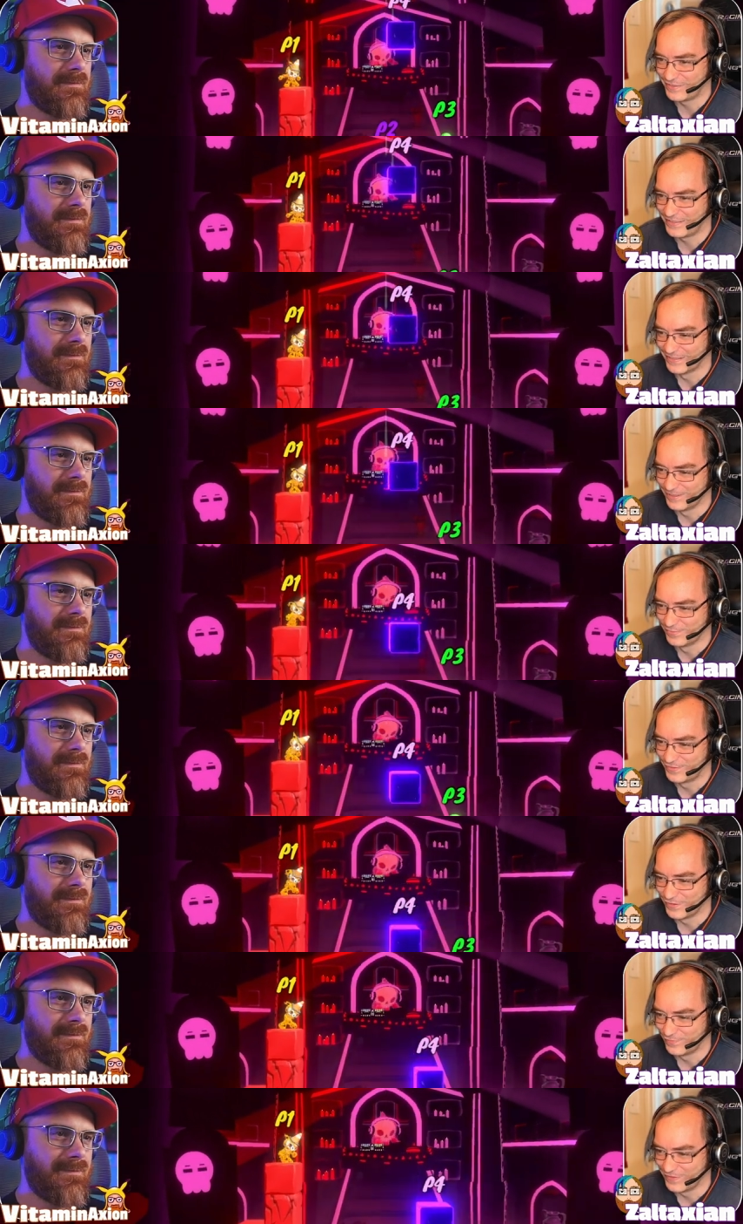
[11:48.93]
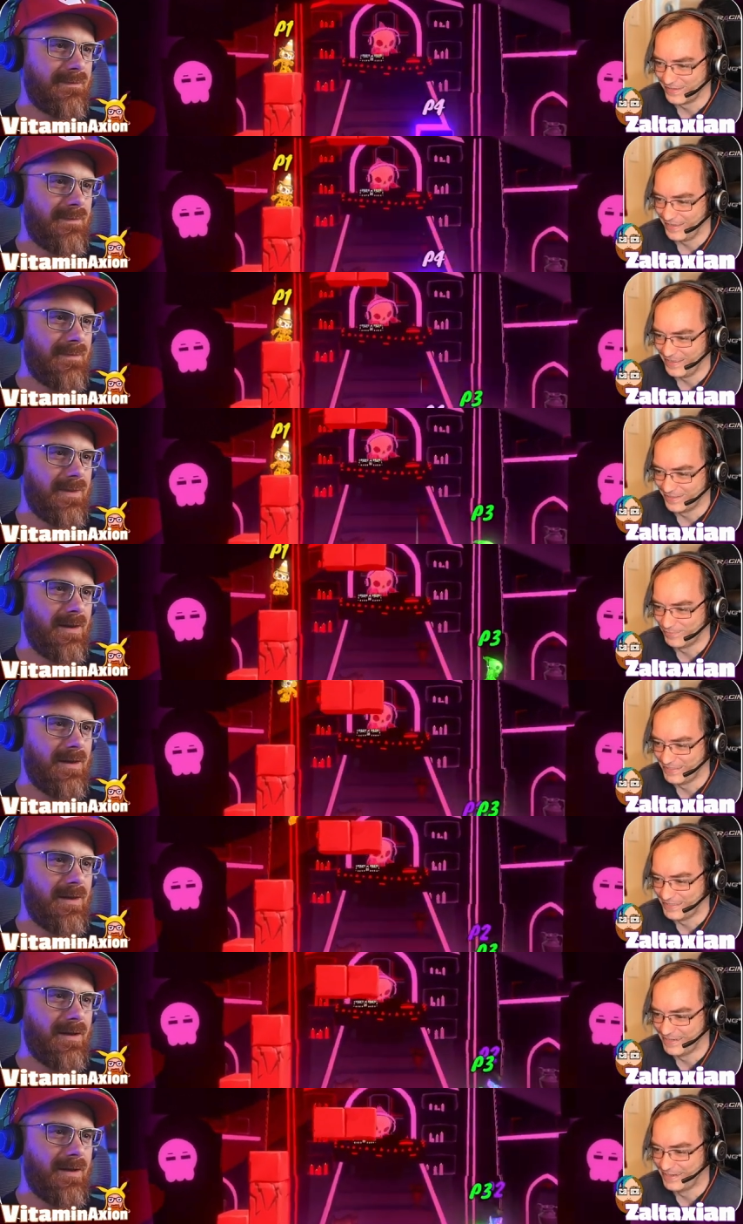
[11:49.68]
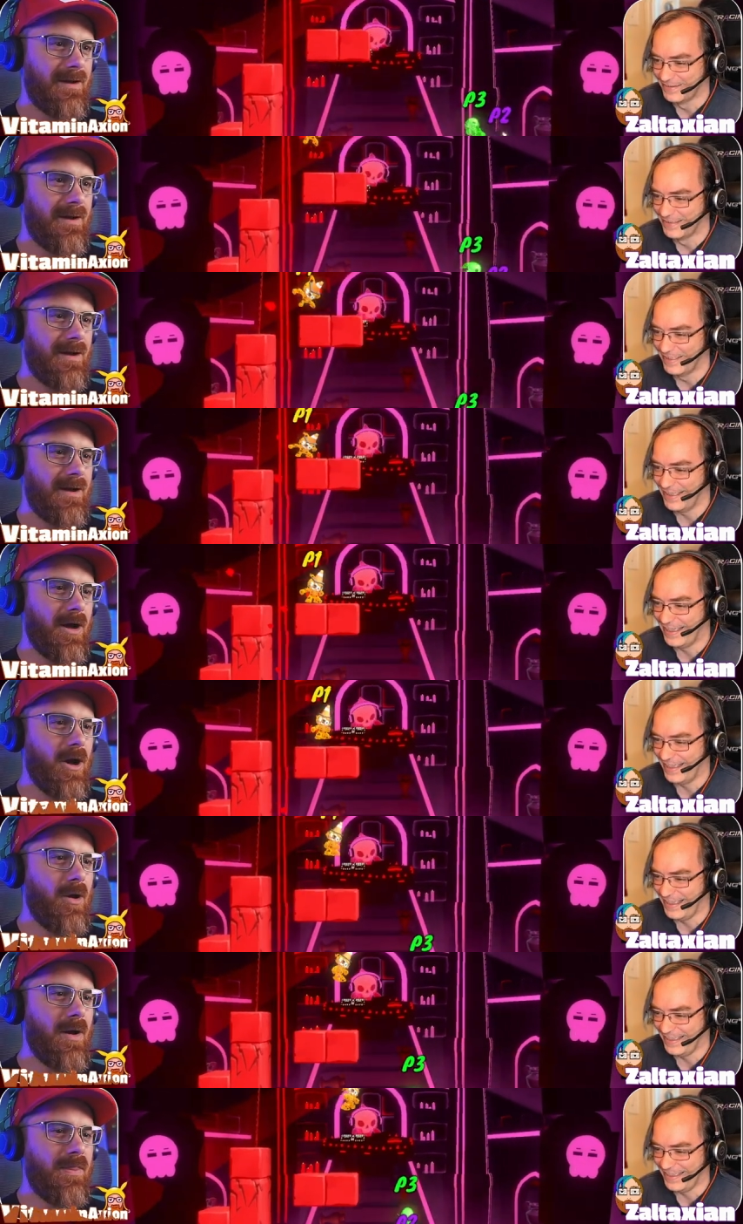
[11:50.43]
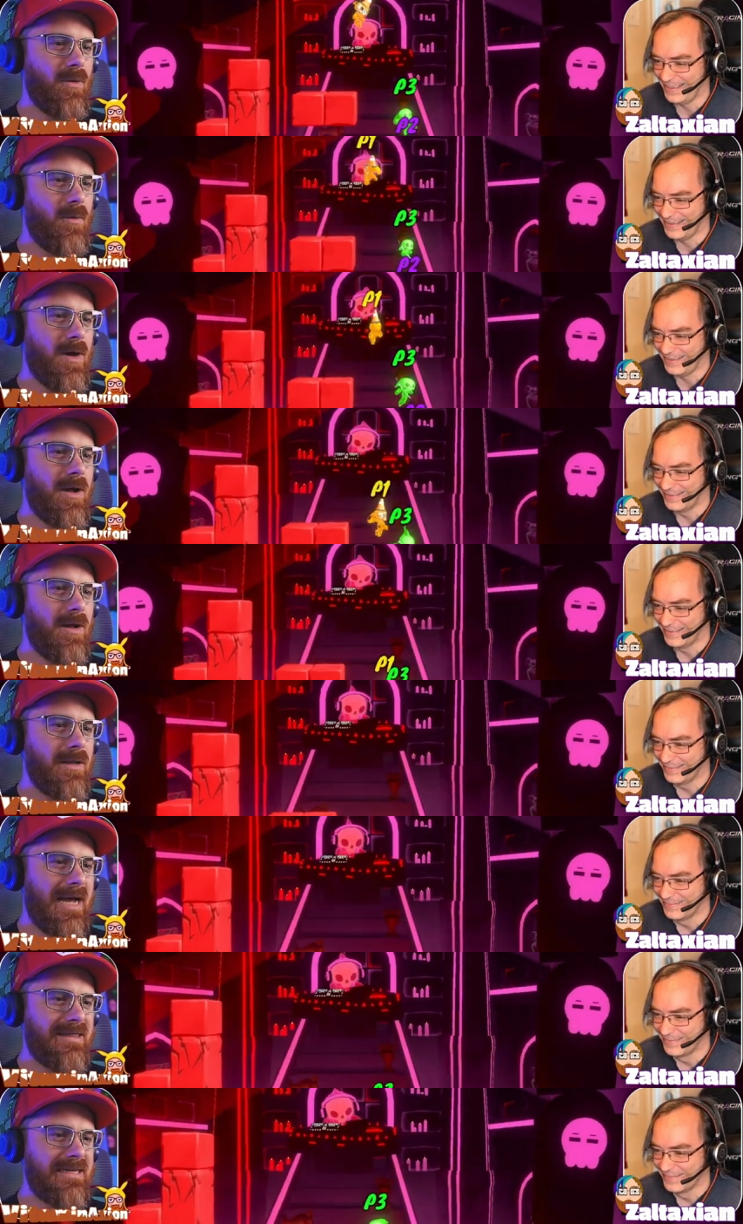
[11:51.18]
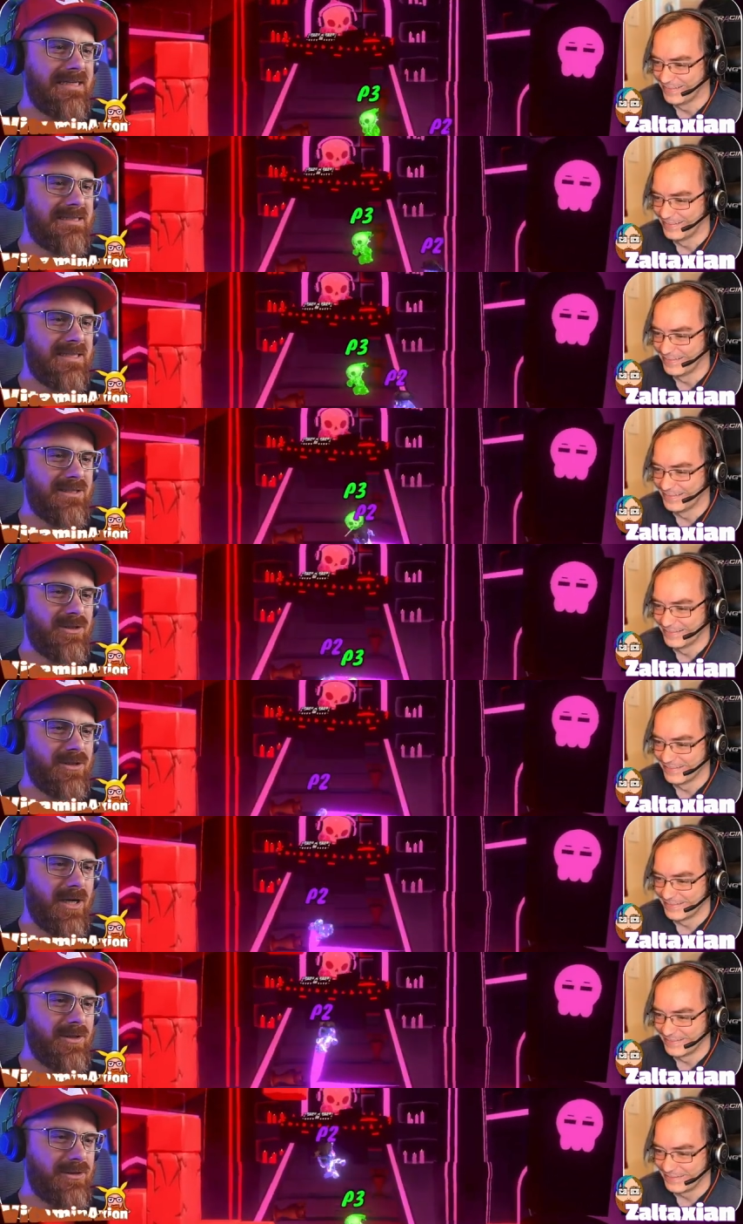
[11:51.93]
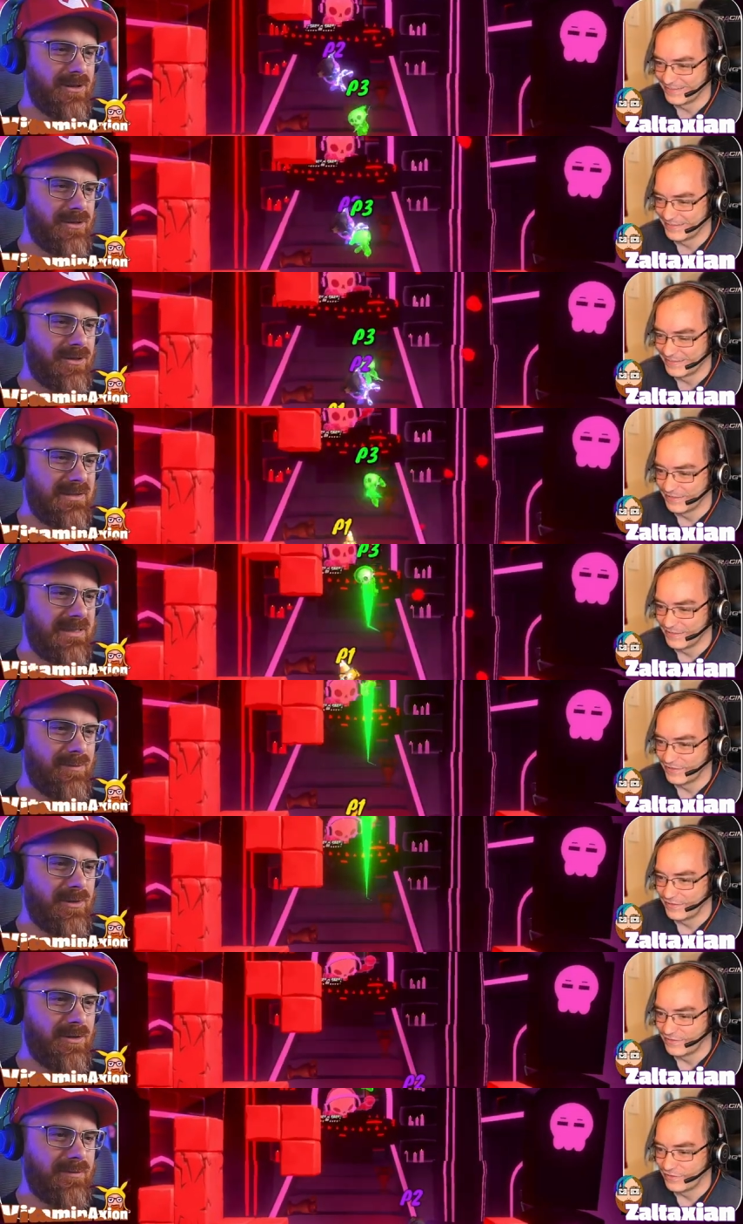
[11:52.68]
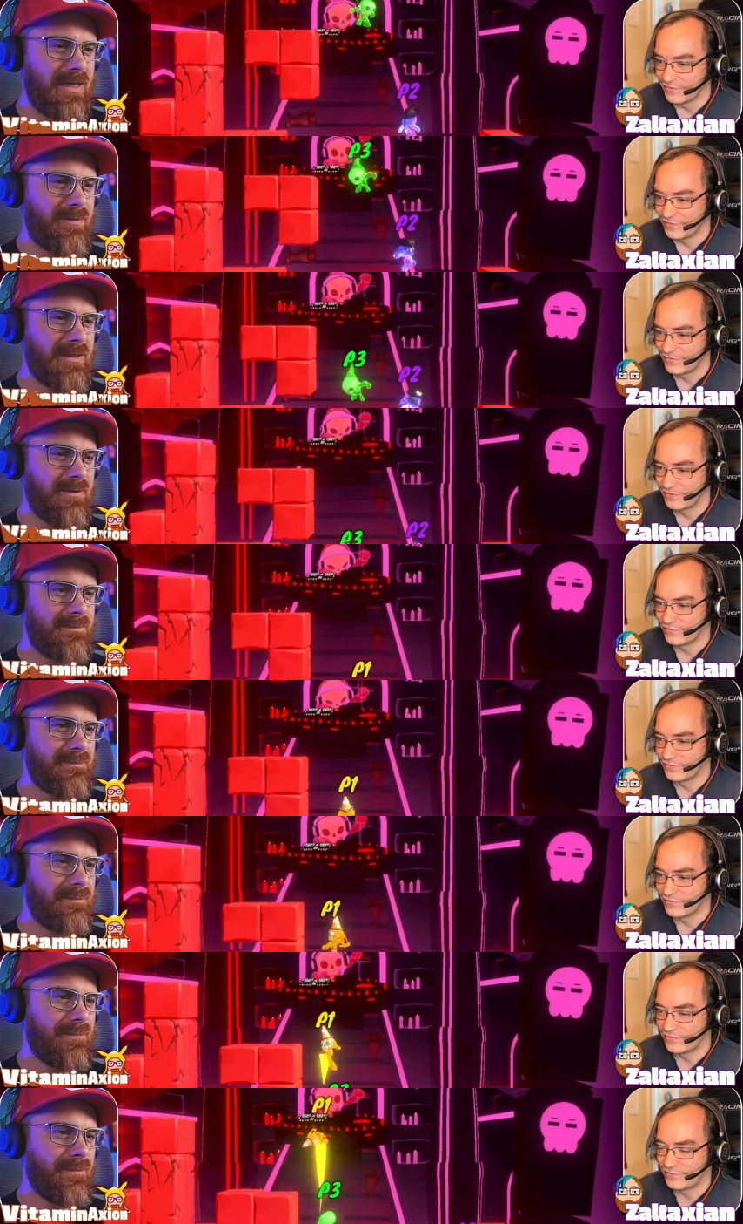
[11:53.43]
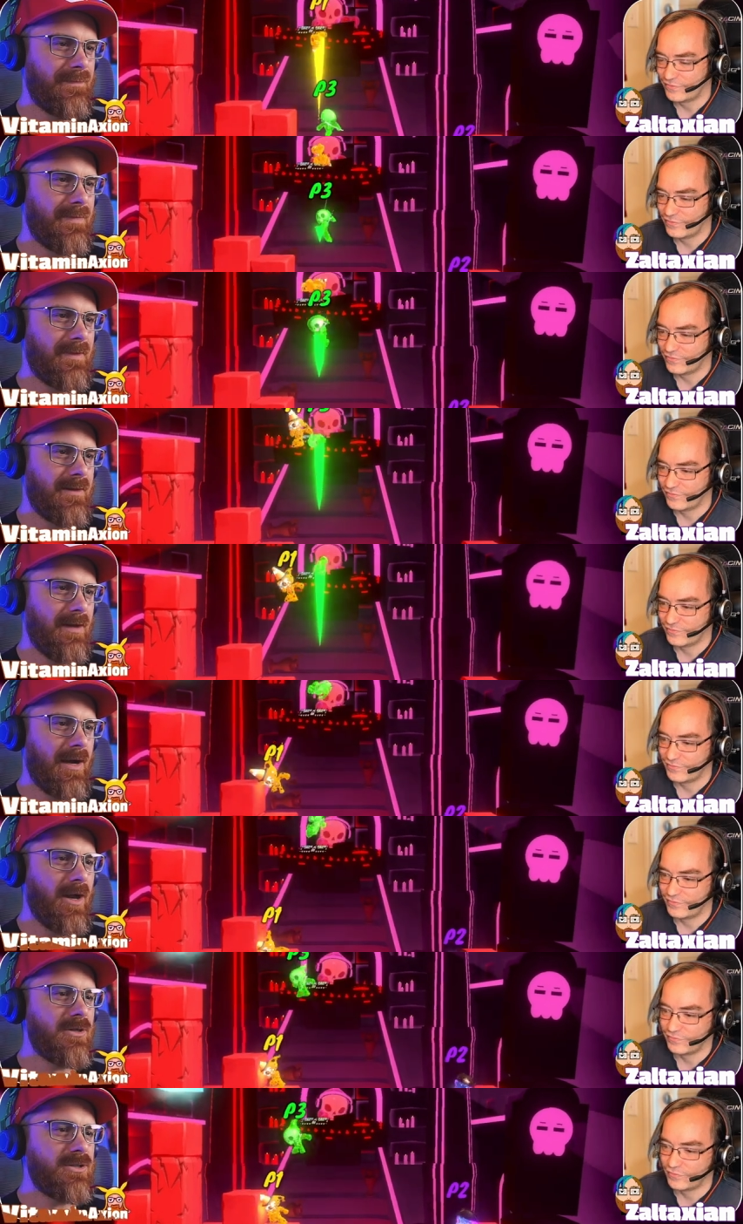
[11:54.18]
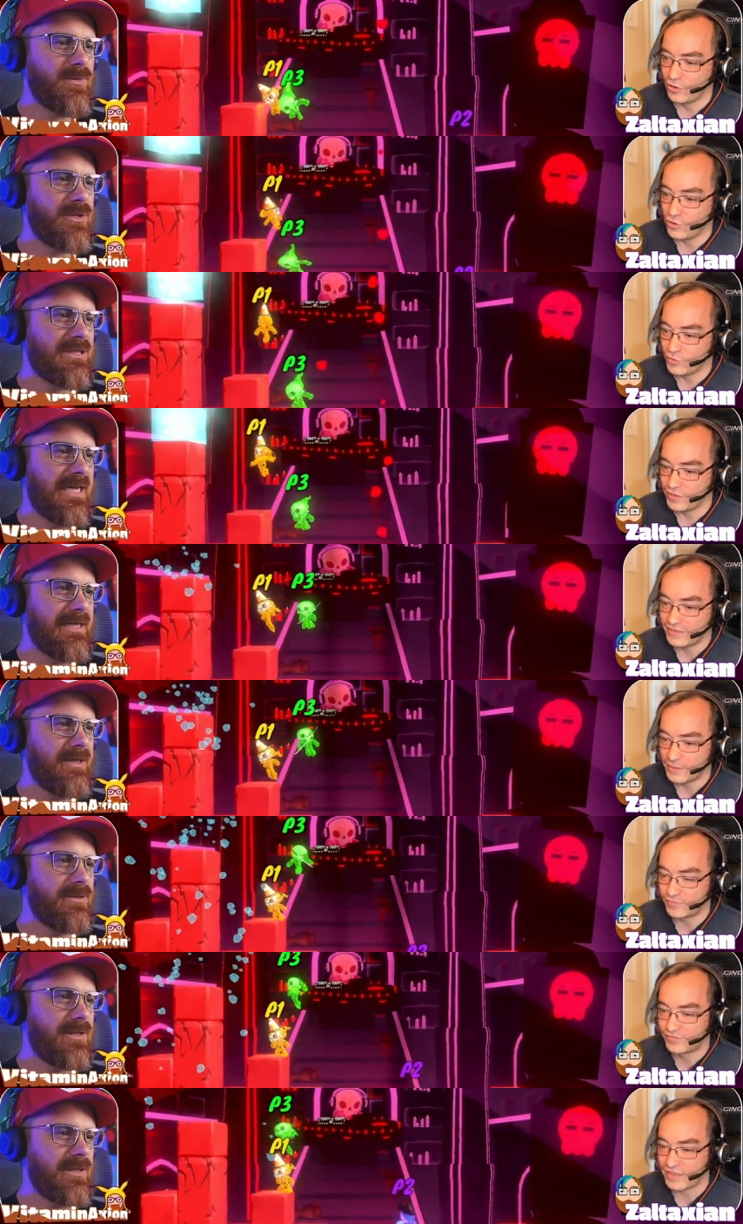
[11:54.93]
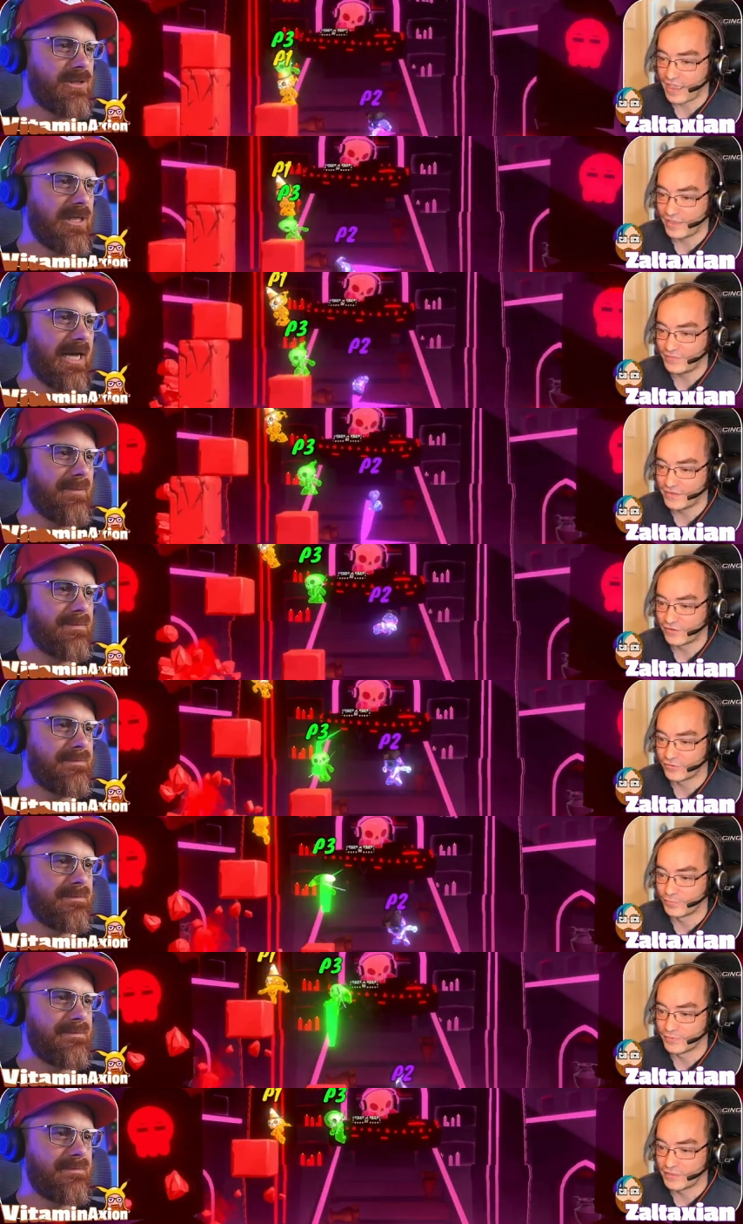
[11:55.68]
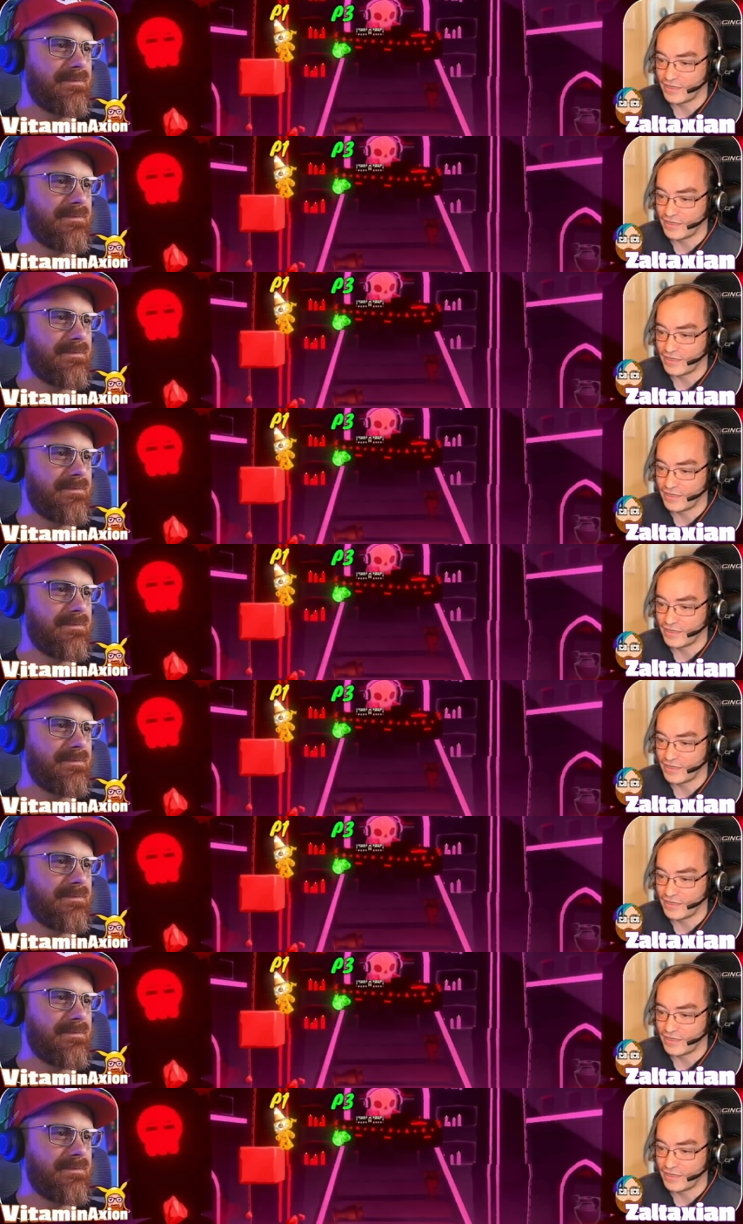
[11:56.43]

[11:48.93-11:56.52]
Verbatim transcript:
Speaker 1: keeps killing himself like at the beginning.
Speaker 2: Oh, on the wall. I think it's because your colors are too similar, maybe. And also,
Speaker 1: we're just no, getting used to the gym. No, he's diving under